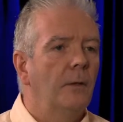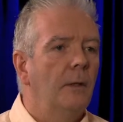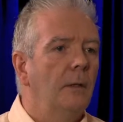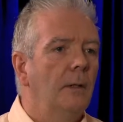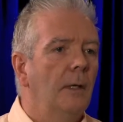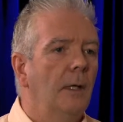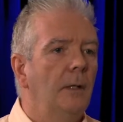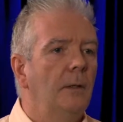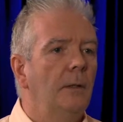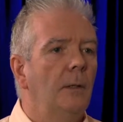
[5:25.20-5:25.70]

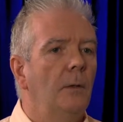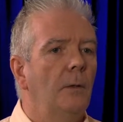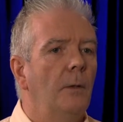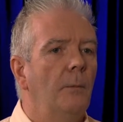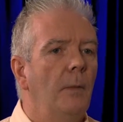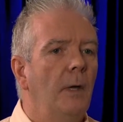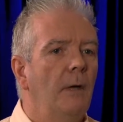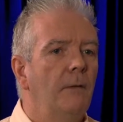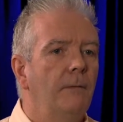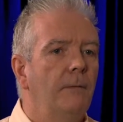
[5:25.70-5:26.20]
and you know, the
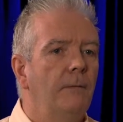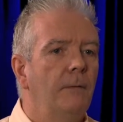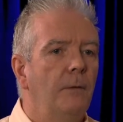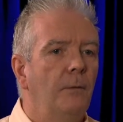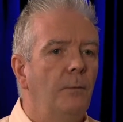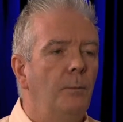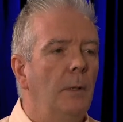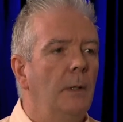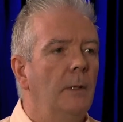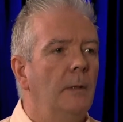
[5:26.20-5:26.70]
MEF
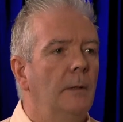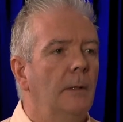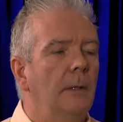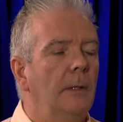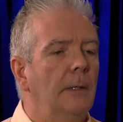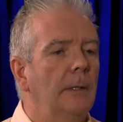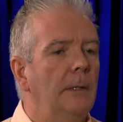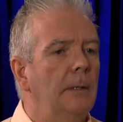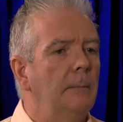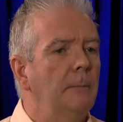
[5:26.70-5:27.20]
has
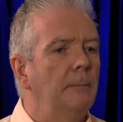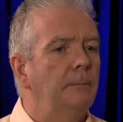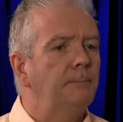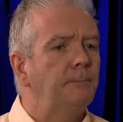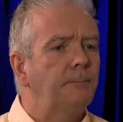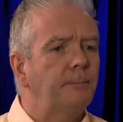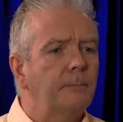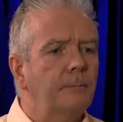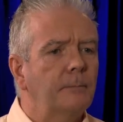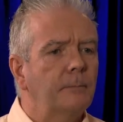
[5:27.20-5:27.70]
been,
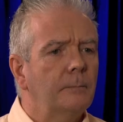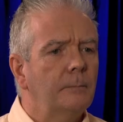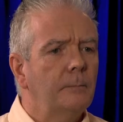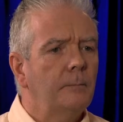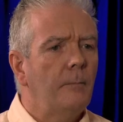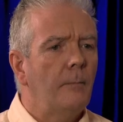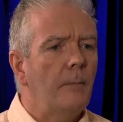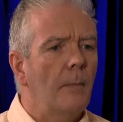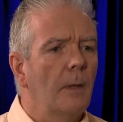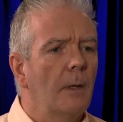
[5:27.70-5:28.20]

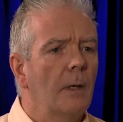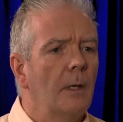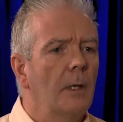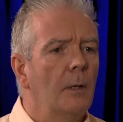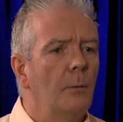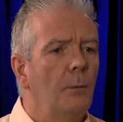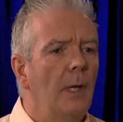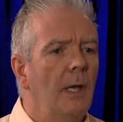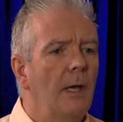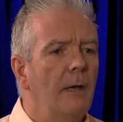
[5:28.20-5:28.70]

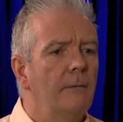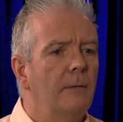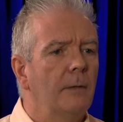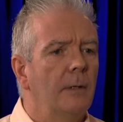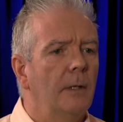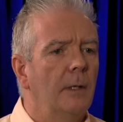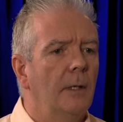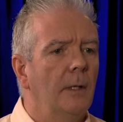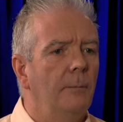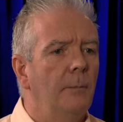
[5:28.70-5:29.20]
we have
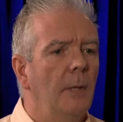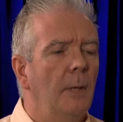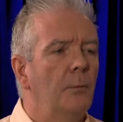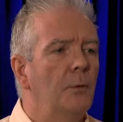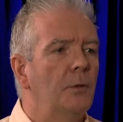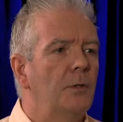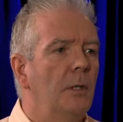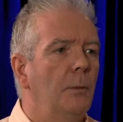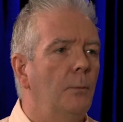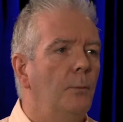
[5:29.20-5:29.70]
a
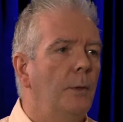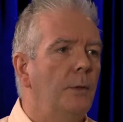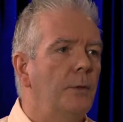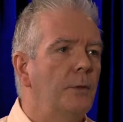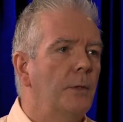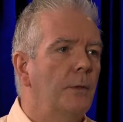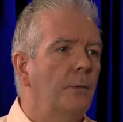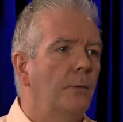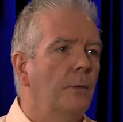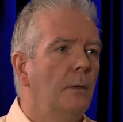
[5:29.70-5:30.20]
membership
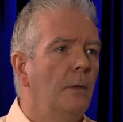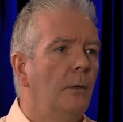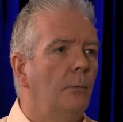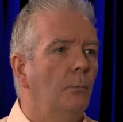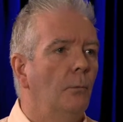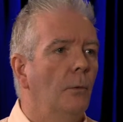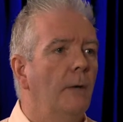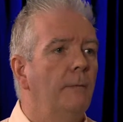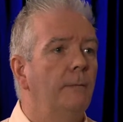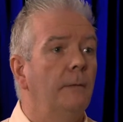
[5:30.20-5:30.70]
which is
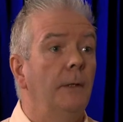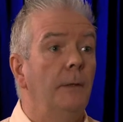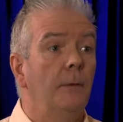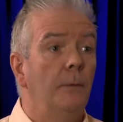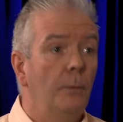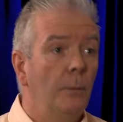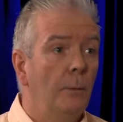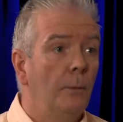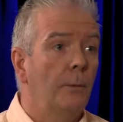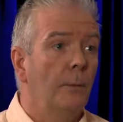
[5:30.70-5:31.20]
roughly
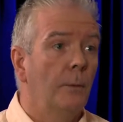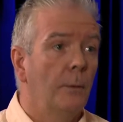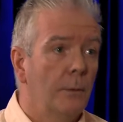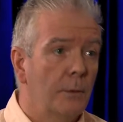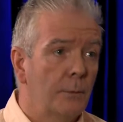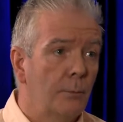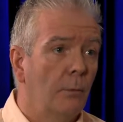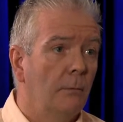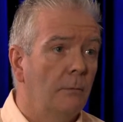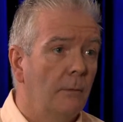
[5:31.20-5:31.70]

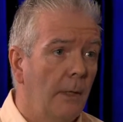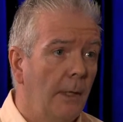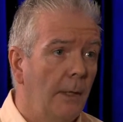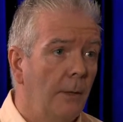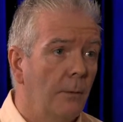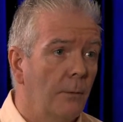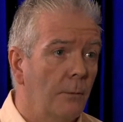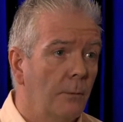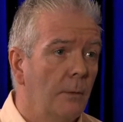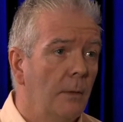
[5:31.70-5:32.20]
two-thirds
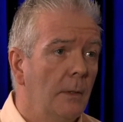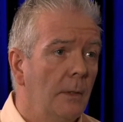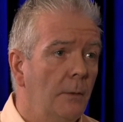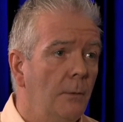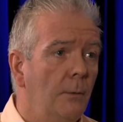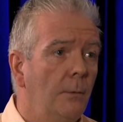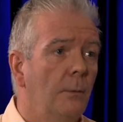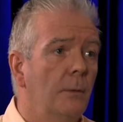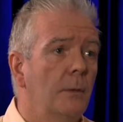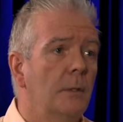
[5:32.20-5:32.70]
providers.
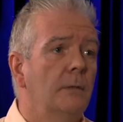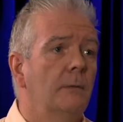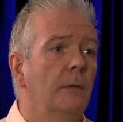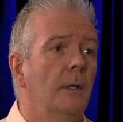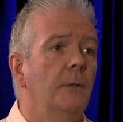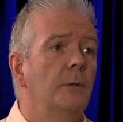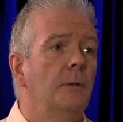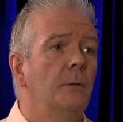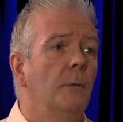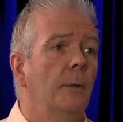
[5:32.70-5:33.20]
Two-thirds of
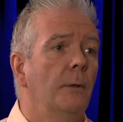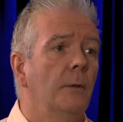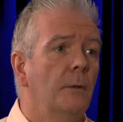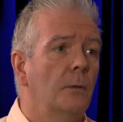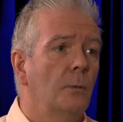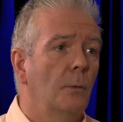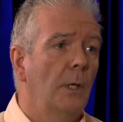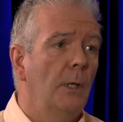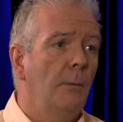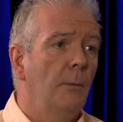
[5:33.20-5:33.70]
our
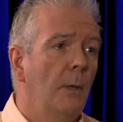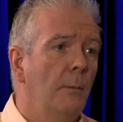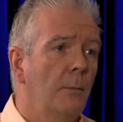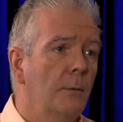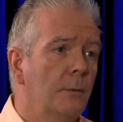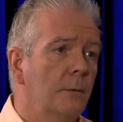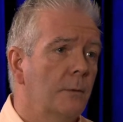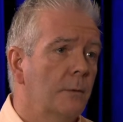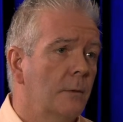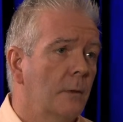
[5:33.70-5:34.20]
220
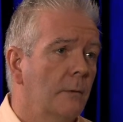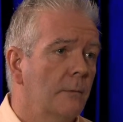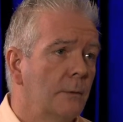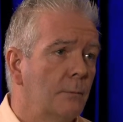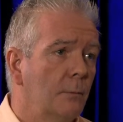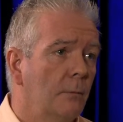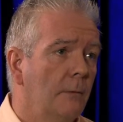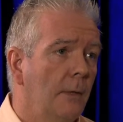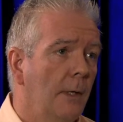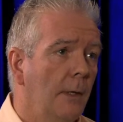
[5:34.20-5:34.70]
members are service
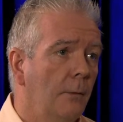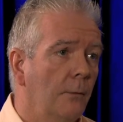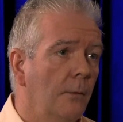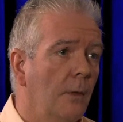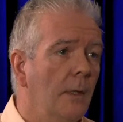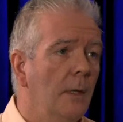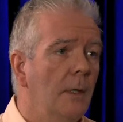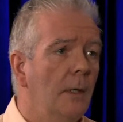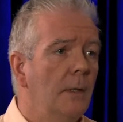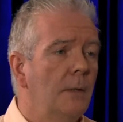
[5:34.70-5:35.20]
providers.
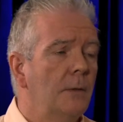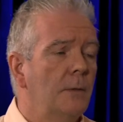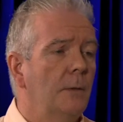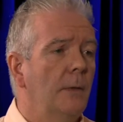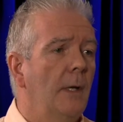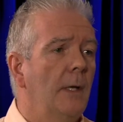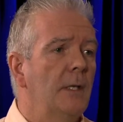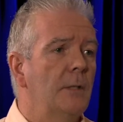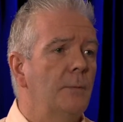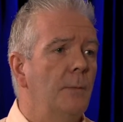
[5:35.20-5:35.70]
So
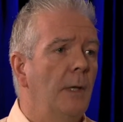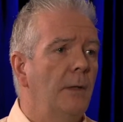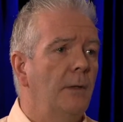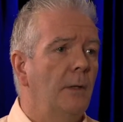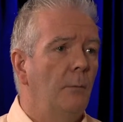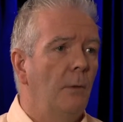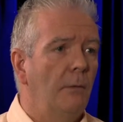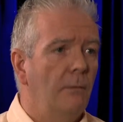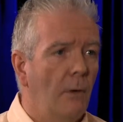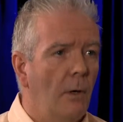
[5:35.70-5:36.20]
that has meant
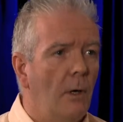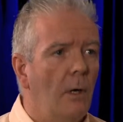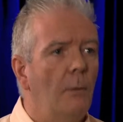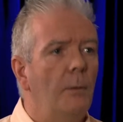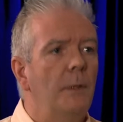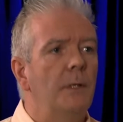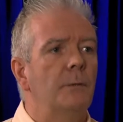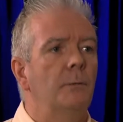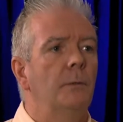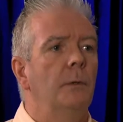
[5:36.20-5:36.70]
that we've
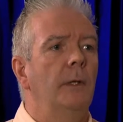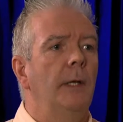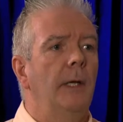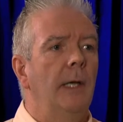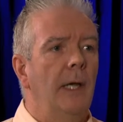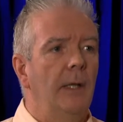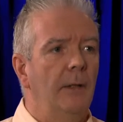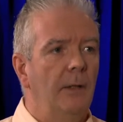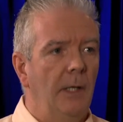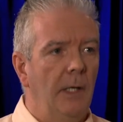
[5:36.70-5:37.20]
always really
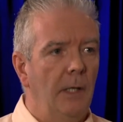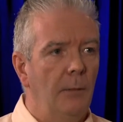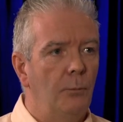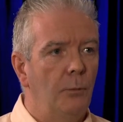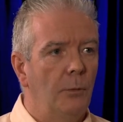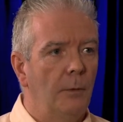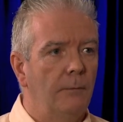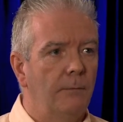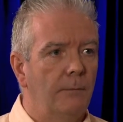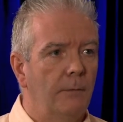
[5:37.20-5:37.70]
had the
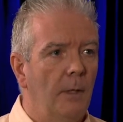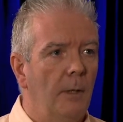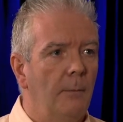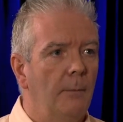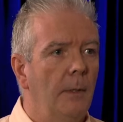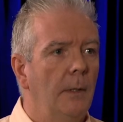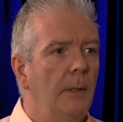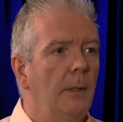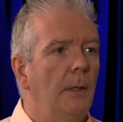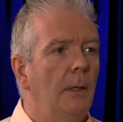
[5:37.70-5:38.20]
input
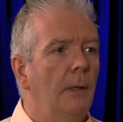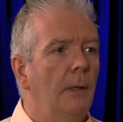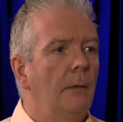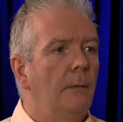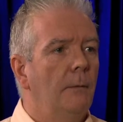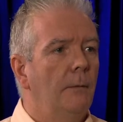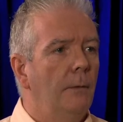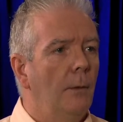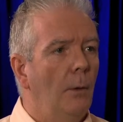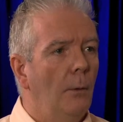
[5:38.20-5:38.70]
from
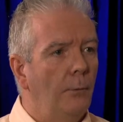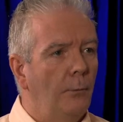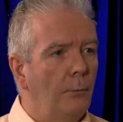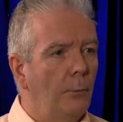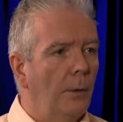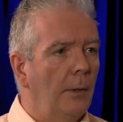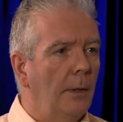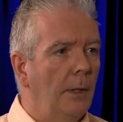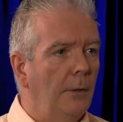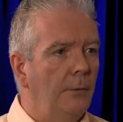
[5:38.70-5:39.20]
those
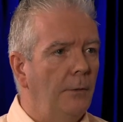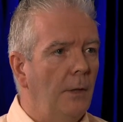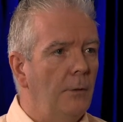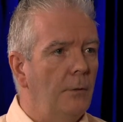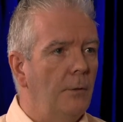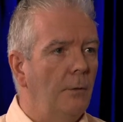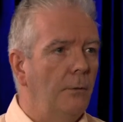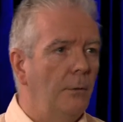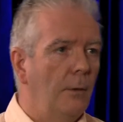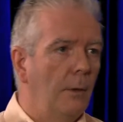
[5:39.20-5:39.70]

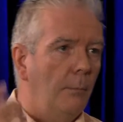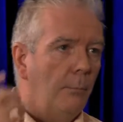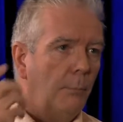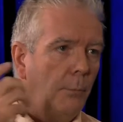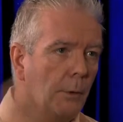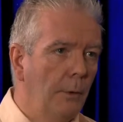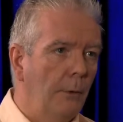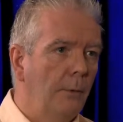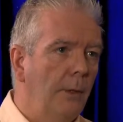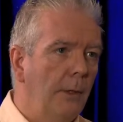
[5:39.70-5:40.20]
organizations that are
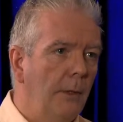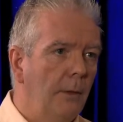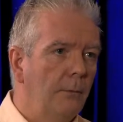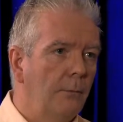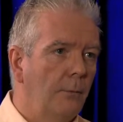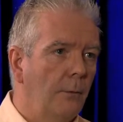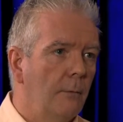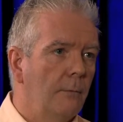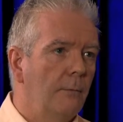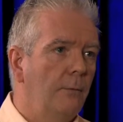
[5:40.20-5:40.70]
building
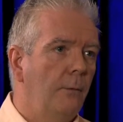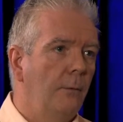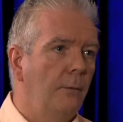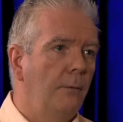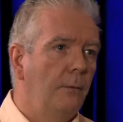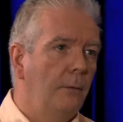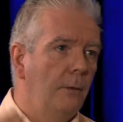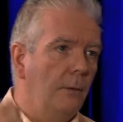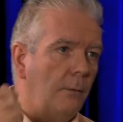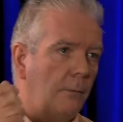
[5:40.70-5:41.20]
services
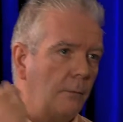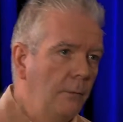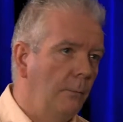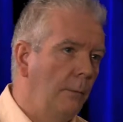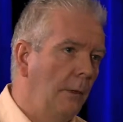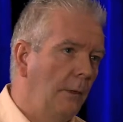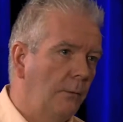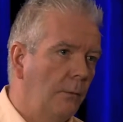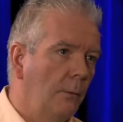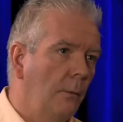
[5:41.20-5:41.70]
to
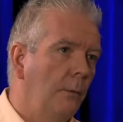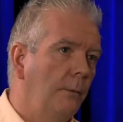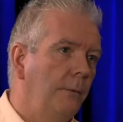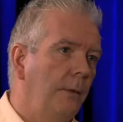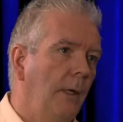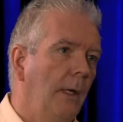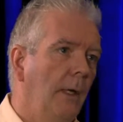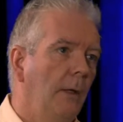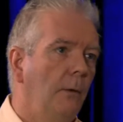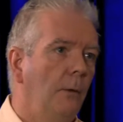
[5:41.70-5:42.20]
be sold
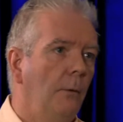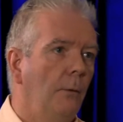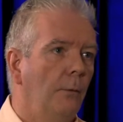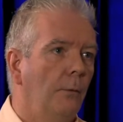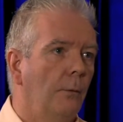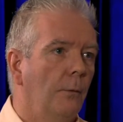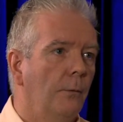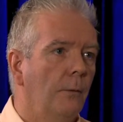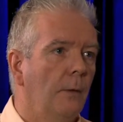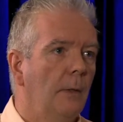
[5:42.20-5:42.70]
to end
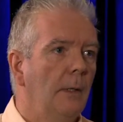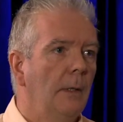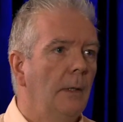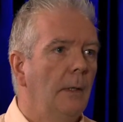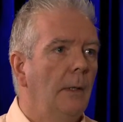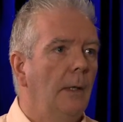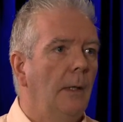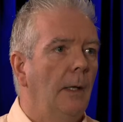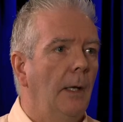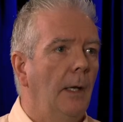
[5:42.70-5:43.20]
users.
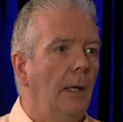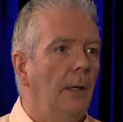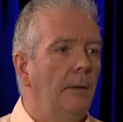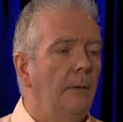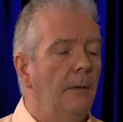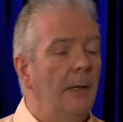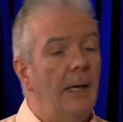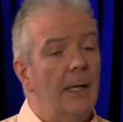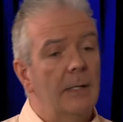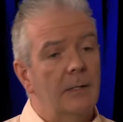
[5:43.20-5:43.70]

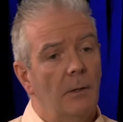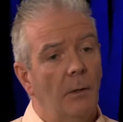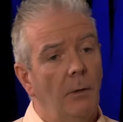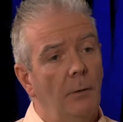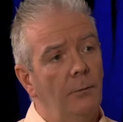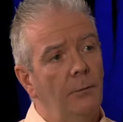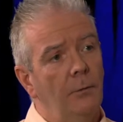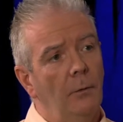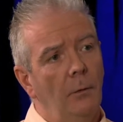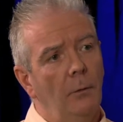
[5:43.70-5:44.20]
And that's
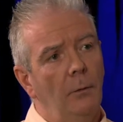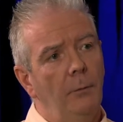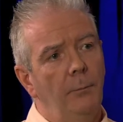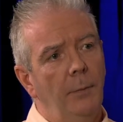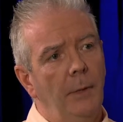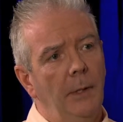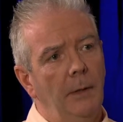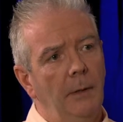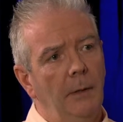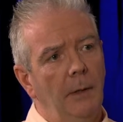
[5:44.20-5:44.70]
also
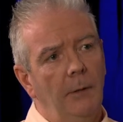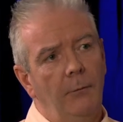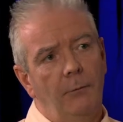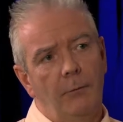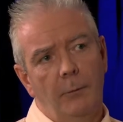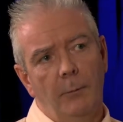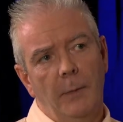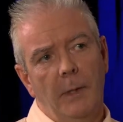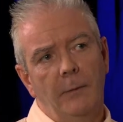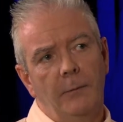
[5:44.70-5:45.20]
been
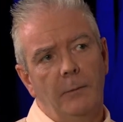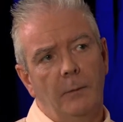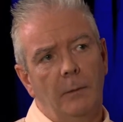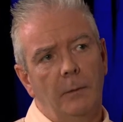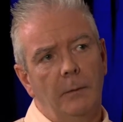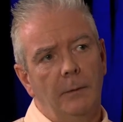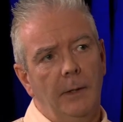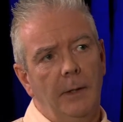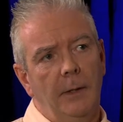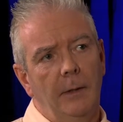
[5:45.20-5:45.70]

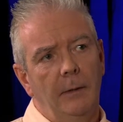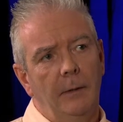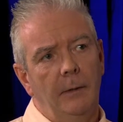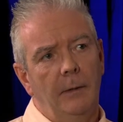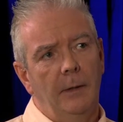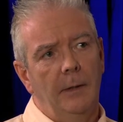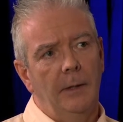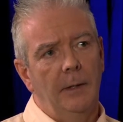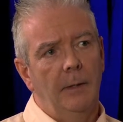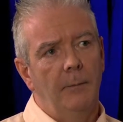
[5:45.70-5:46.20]
instrumental
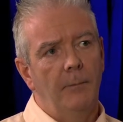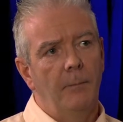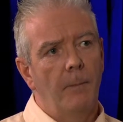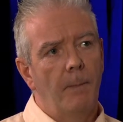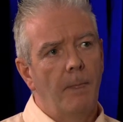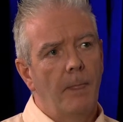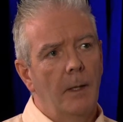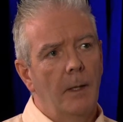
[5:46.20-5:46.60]
in